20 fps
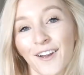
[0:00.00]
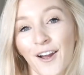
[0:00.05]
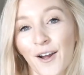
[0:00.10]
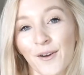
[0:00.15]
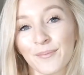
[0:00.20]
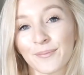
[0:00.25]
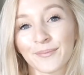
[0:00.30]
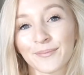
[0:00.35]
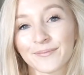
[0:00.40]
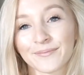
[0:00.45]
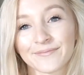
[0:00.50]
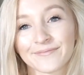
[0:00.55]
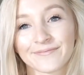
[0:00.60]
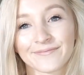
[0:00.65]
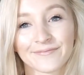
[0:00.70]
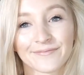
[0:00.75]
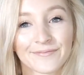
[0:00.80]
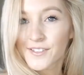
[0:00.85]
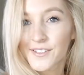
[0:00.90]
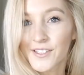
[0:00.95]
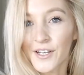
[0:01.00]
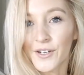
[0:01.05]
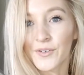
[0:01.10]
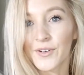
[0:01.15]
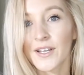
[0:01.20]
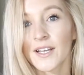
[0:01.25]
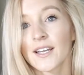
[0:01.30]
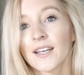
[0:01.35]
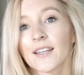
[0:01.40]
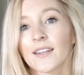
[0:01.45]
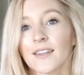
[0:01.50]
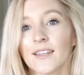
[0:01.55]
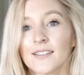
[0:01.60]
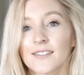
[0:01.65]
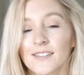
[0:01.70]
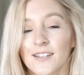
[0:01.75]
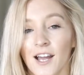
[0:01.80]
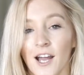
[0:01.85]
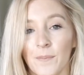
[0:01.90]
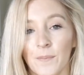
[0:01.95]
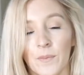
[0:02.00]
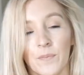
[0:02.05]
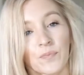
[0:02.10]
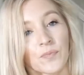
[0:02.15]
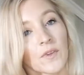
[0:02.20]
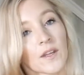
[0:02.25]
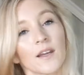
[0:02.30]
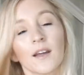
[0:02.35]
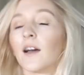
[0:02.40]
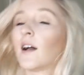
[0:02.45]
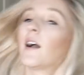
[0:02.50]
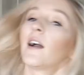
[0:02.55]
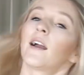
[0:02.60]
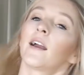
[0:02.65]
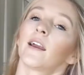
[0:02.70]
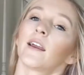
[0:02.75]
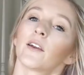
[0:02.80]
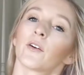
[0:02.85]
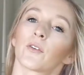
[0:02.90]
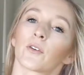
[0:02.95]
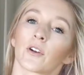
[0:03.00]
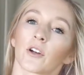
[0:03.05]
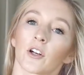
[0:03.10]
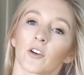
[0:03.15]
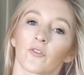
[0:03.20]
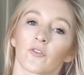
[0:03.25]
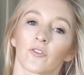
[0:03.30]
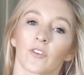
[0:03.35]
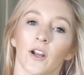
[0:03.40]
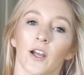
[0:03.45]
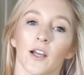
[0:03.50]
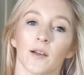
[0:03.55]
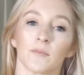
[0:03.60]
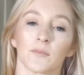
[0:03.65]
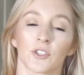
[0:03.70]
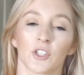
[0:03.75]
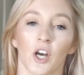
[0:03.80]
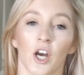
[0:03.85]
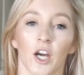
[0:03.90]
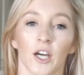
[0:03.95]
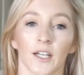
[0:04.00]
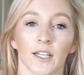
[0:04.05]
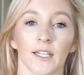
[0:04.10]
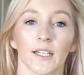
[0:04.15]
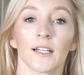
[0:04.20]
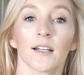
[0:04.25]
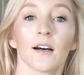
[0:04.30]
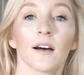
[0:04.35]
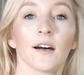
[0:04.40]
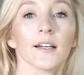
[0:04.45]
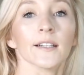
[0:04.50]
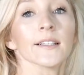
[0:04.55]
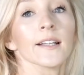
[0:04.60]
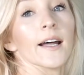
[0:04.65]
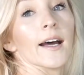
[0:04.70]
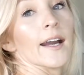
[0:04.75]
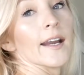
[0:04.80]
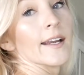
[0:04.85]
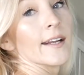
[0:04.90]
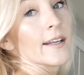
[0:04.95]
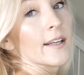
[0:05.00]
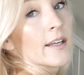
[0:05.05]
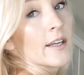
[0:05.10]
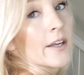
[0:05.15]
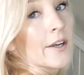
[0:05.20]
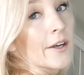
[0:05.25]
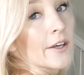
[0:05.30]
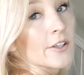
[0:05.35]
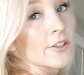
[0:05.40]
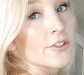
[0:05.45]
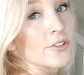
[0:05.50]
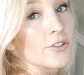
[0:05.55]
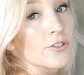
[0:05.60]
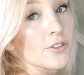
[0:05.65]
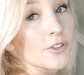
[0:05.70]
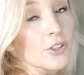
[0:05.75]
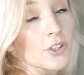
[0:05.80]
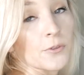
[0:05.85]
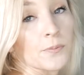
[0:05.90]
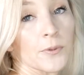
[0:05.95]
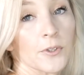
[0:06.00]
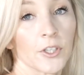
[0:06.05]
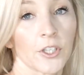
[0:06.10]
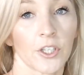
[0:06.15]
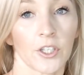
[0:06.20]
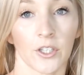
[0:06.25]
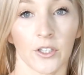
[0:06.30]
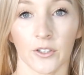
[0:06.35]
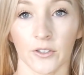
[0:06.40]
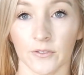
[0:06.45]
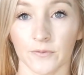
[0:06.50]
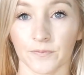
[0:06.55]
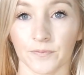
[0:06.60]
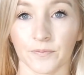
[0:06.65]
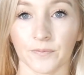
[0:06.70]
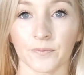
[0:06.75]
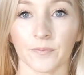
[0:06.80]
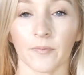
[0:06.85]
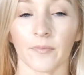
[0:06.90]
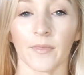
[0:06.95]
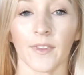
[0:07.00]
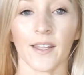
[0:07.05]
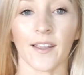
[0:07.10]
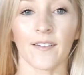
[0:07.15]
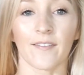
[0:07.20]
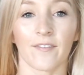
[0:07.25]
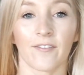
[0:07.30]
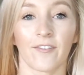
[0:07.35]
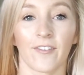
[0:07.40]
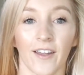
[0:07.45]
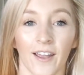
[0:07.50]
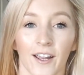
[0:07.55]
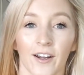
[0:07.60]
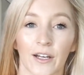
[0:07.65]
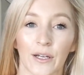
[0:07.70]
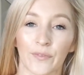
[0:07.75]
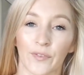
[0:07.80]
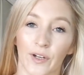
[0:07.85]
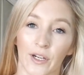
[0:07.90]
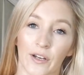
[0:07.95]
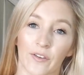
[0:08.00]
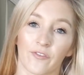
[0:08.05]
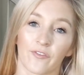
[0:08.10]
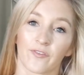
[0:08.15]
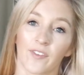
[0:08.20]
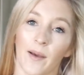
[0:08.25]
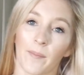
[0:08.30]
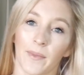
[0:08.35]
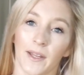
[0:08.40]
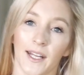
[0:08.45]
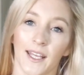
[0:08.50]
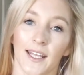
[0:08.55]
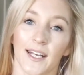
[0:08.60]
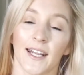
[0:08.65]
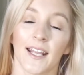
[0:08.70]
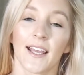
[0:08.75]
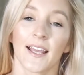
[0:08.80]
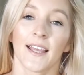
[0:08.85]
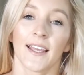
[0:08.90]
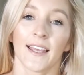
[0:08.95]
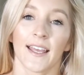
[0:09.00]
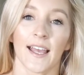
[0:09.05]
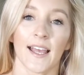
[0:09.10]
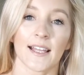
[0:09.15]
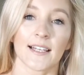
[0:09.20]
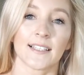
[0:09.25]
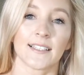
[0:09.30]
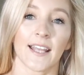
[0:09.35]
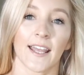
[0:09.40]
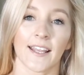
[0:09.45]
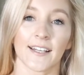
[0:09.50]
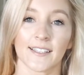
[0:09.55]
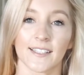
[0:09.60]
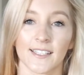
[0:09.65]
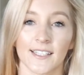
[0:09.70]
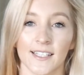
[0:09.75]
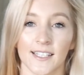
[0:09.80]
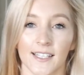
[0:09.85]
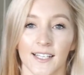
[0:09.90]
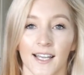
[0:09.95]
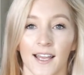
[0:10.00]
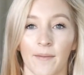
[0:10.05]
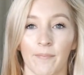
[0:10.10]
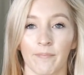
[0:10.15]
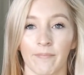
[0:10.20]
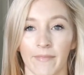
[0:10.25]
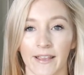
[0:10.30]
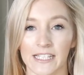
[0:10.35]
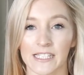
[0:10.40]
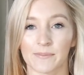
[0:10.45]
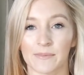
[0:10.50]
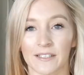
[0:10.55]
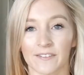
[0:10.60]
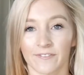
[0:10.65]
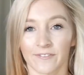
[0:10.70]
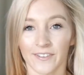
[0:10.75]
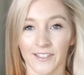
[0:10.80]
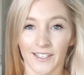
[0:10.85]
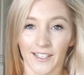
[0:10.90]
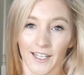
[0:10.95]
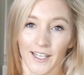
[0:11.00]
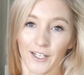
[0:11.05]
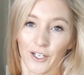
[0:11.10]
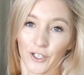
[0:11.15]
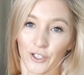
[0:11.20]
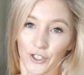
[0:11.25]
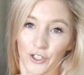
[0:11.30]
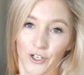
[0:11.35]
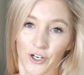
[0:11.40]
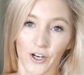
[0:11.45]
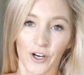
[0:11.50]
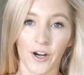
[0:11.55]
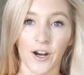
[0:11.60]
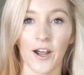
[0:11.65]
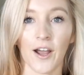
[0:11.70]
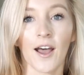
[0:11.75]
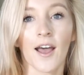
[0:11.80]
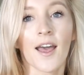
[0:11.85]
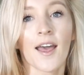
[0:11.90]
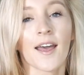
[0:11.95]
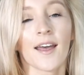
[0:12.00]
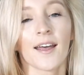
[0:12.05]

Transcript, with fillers: top. So this top I ordered from Target online. Super cute, very, very feminine and dainty. Makes me feel like a girl